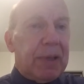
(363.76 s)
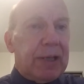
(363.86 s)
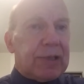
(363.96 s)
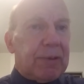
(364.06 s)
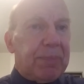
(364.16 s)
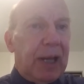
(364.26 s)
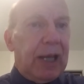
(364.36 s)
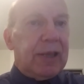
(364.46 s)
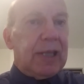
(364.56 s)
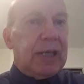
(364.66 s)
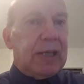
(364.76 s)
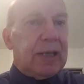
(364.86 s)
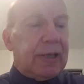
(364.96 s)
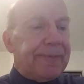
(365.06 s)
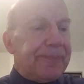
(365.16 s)
based upon
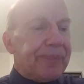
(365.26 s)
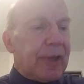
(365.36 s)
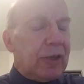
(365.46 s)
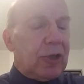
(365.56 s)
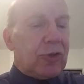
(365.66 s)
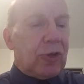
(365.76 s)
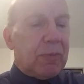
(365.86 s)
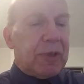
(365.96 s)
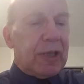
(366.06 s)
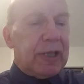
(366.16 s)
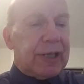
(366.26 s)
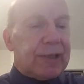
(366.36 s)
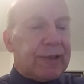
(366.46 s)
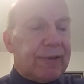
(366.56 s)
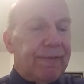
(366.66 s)
the term of the
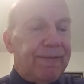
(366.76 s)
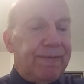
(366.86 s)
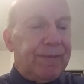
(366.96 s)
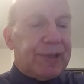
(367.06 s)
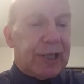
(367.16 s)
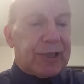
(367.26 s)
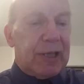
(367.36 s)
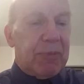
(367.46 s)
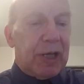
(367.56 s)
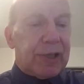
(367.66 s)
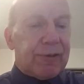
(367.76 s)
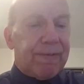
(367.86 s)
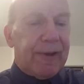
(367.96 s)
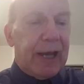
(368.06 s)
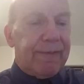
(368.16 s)
lease, 60 months or
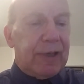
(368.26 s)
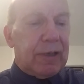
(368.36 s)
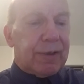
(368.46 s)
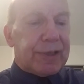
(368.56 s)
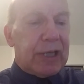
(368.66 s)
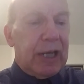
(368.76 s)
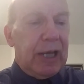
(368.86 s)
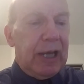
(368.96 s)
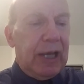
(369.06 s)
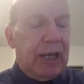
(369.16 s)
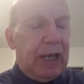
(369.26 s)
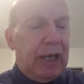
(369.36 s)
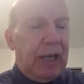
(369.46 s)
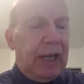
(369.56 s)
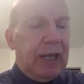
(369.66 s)
5 years.
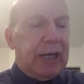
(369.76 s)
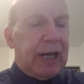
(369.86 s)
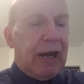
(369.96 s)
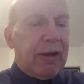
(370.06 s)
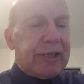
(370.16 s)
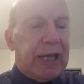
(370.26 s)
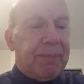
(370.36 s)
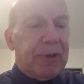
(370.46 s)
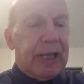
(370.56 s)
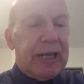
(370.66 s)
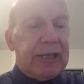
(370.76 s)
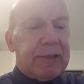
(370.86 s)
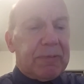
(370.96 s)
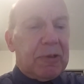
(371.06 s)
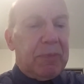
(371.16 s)
And in our example, that ends
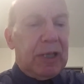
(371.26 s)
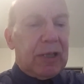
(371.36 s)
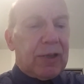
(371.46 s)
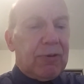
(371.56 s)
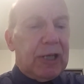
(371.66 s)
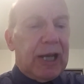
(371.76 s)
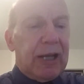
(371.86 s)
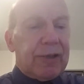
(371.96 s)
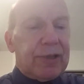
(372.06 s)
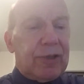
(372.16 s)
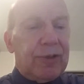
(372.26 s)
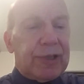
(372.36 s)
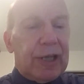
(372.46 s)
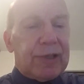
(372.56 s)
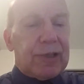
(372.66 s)
up to being
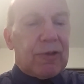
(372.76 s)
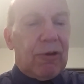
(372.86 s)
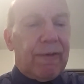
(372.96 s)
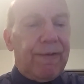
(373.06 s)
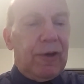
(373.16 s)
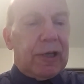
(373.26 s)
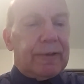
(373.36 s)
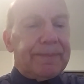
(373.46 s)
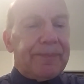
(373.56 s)
$3.02 a square foot.